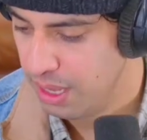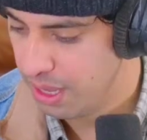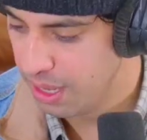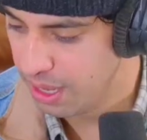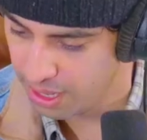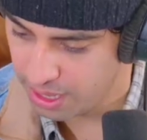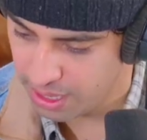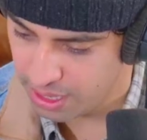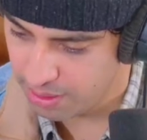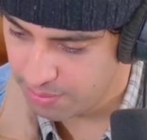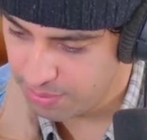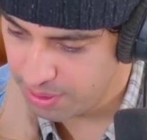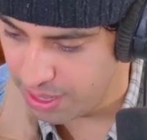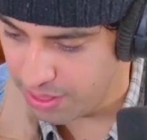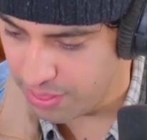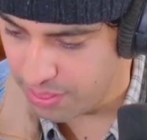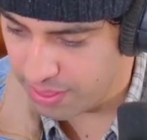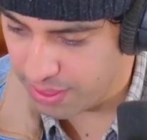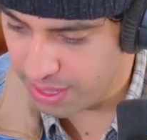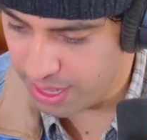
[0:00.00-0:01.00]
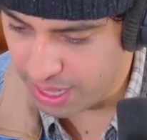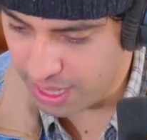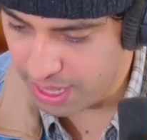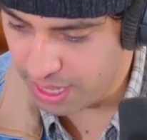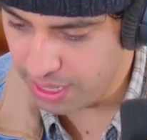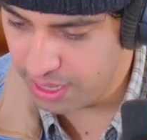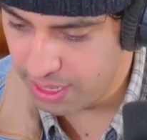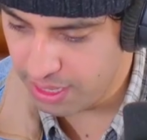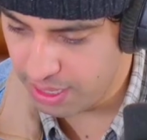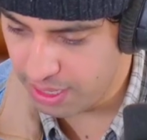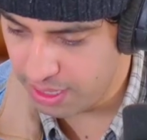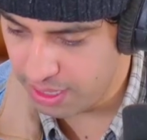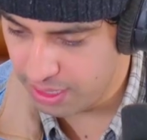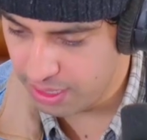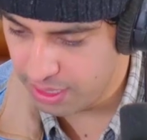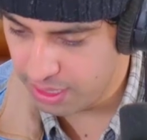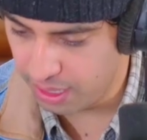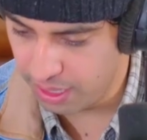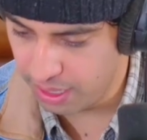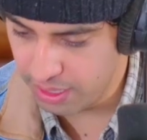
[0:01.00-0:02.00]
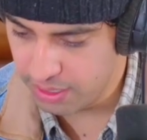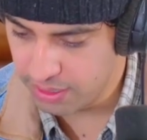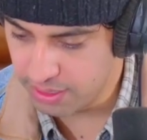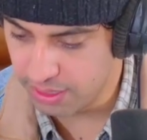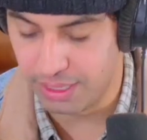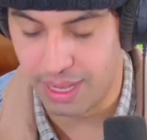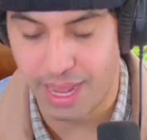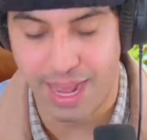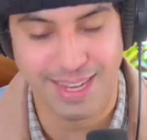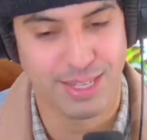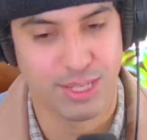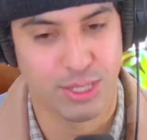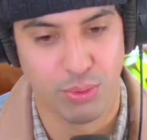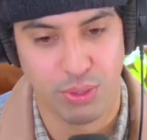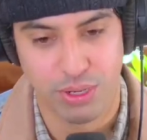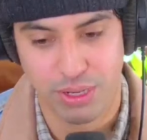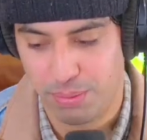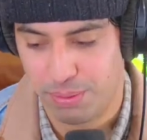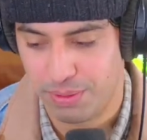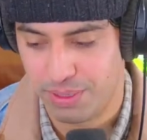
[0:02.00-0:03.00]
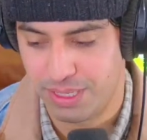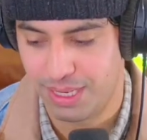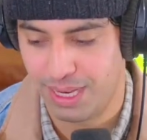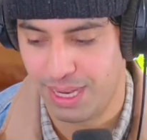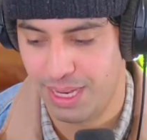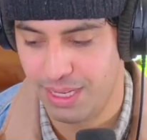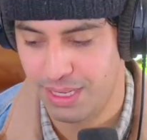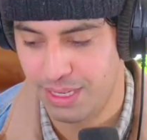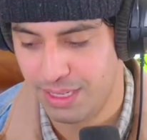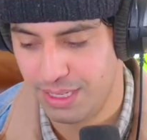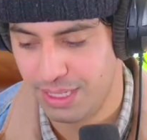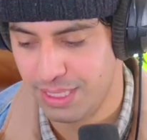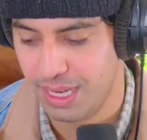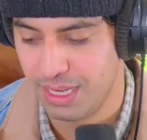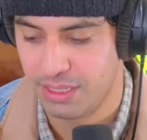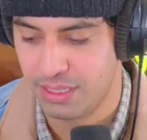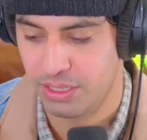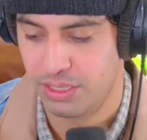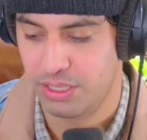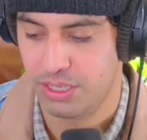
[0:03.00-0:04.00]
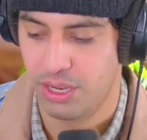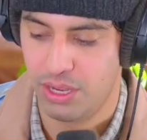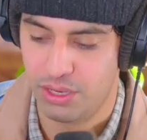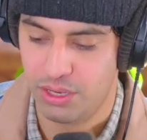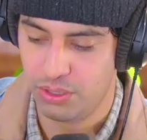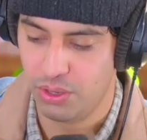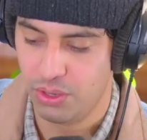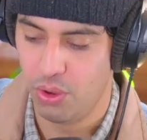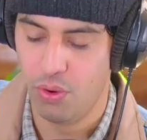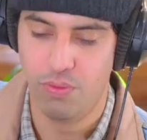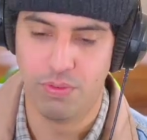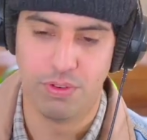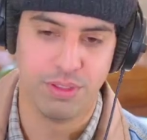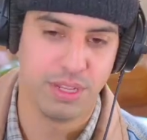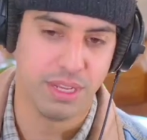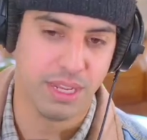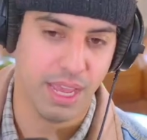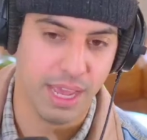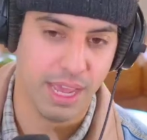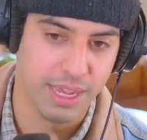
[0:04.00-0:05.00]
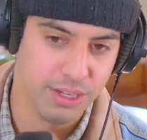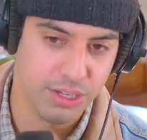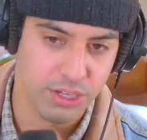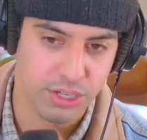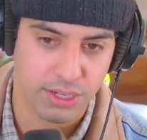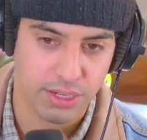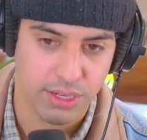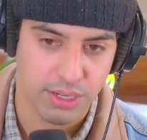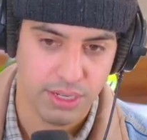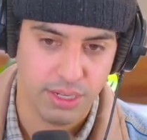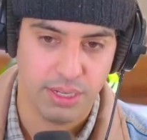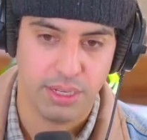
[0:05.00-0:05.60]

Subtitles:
And then the last 20% takes a song over the edge.